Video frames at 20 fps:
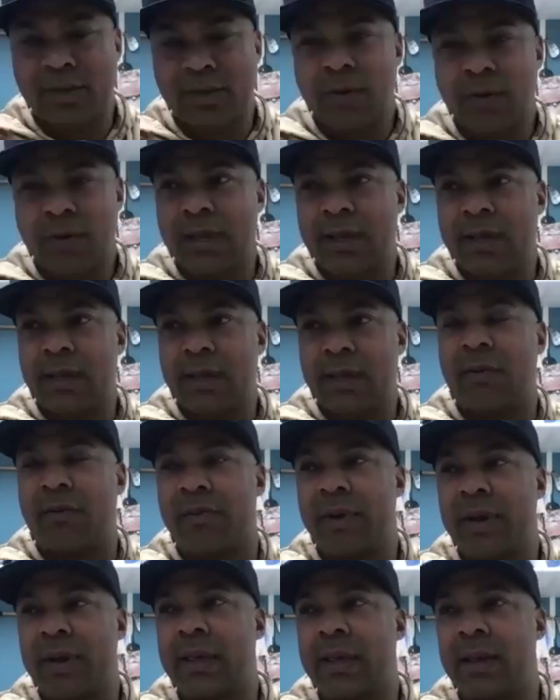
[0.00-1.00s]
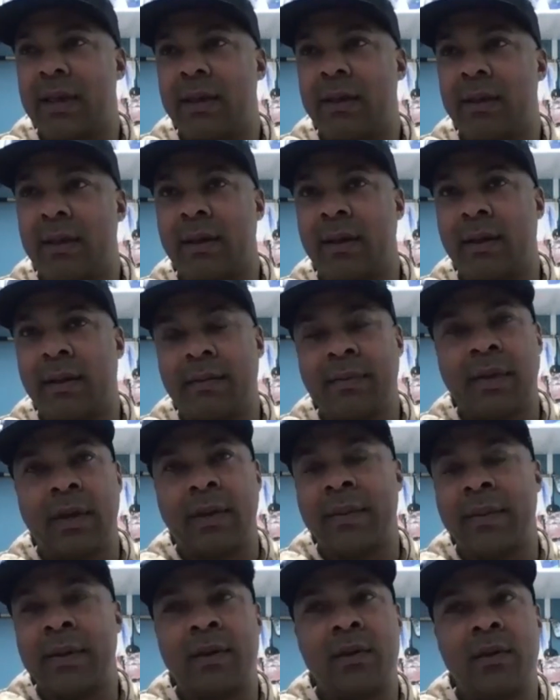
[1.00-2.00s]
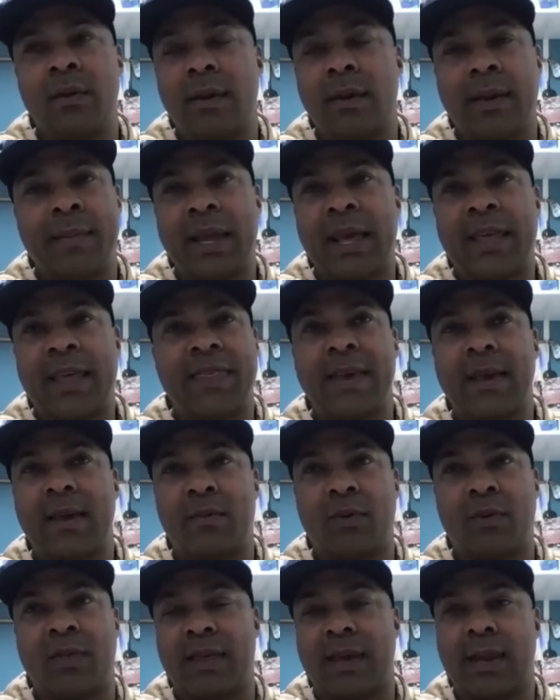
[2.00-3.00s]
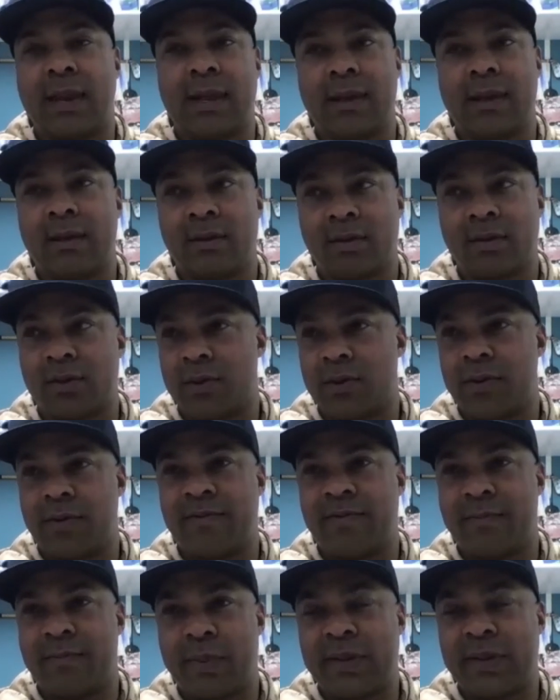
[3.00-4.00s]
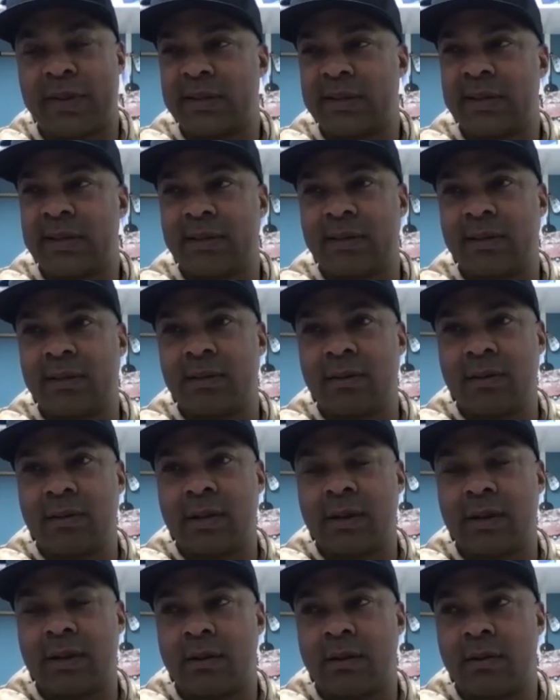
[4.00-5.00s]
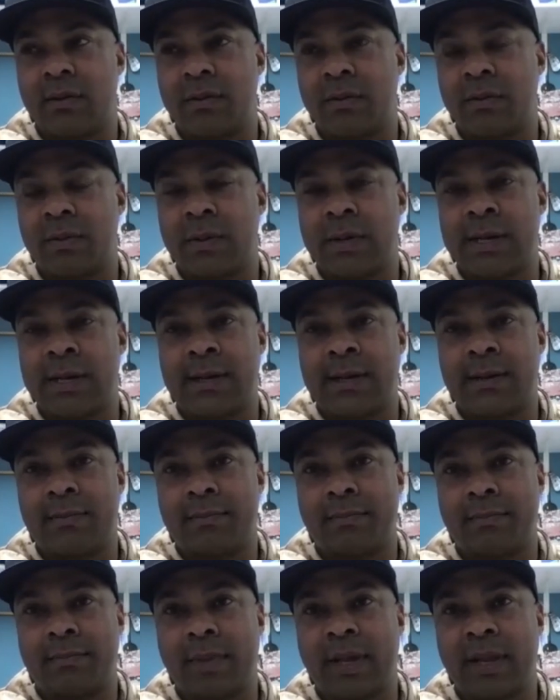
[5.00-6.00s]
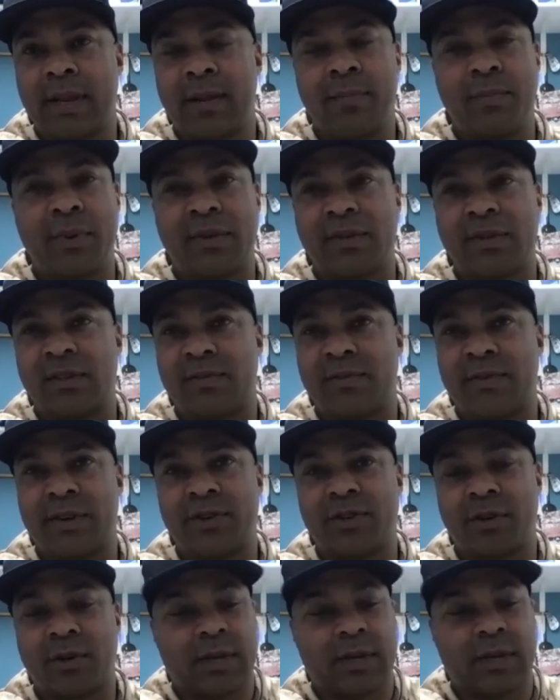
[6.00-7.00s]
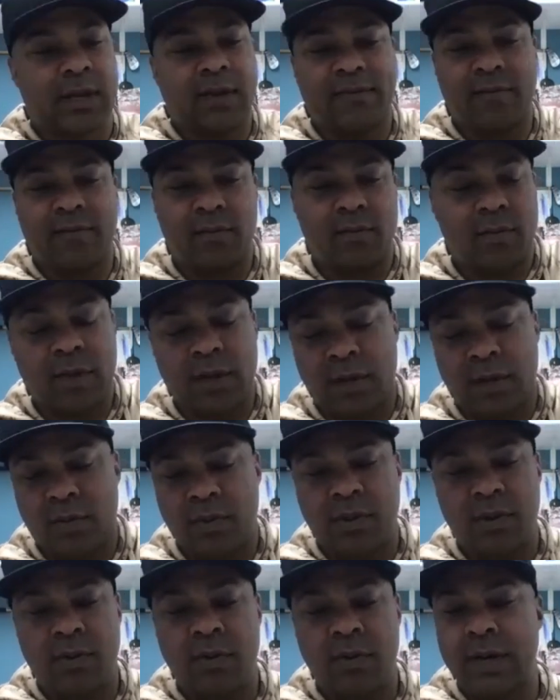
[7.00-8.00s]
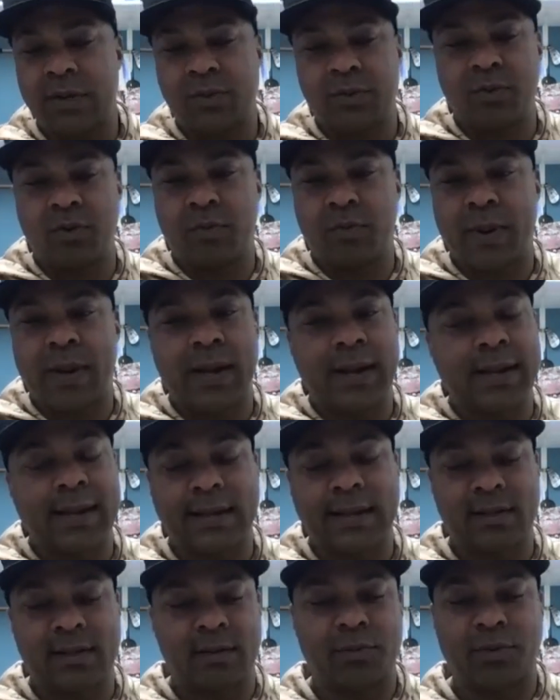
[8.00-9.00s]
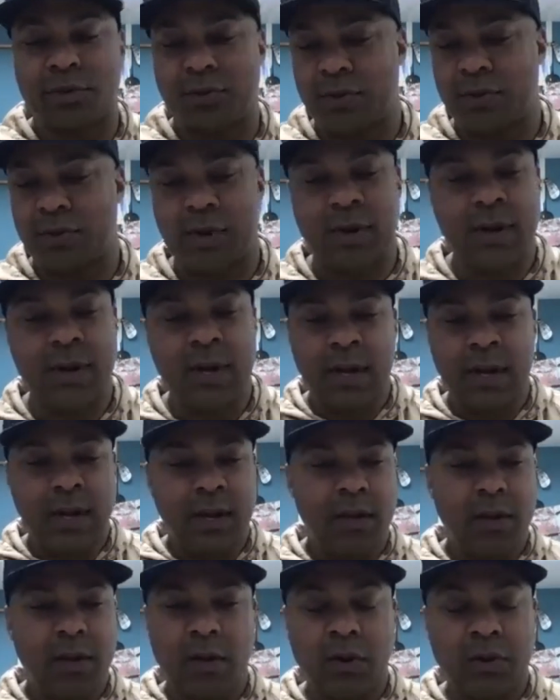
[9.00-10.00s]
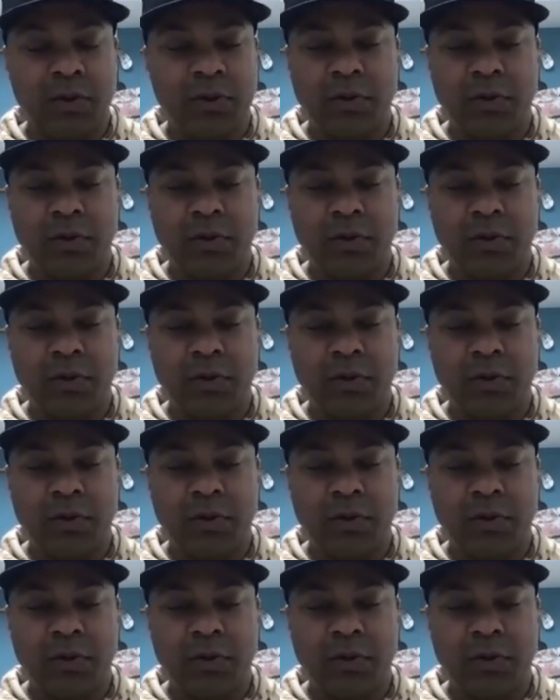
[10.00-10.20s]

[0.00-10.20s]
really, I think with any sort of business that you, any business venture, like even like with you guys with your podcast, I'm sure you go through